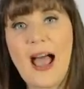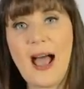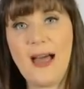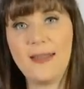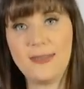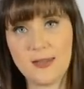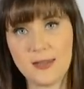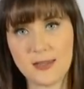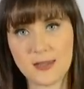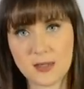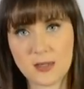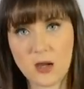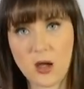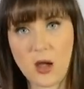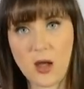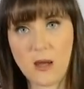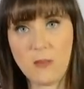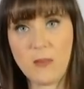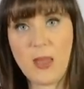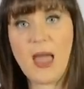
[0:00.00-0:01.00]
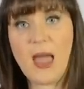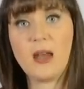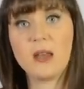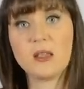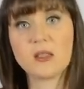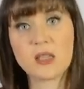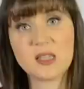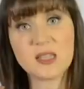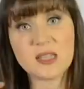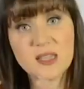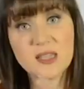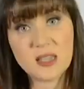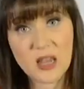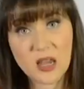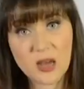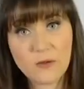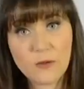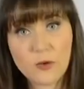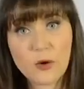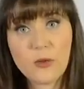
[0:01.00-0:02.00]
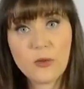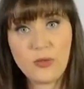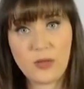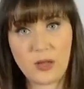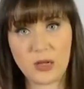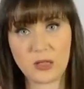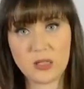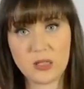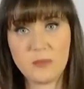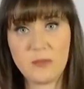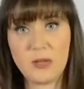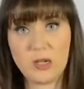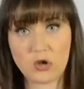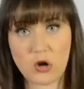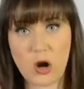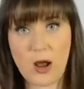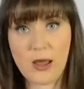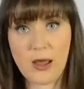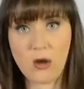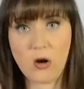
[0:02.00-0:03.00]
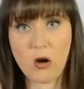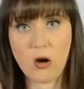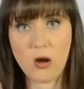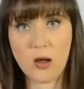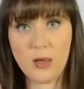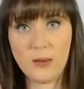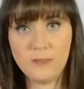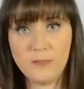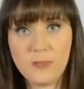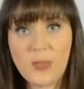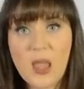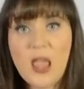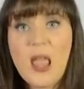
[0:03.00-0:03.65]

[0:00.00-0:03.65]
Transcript: at this time and is a safer thing to be trying on.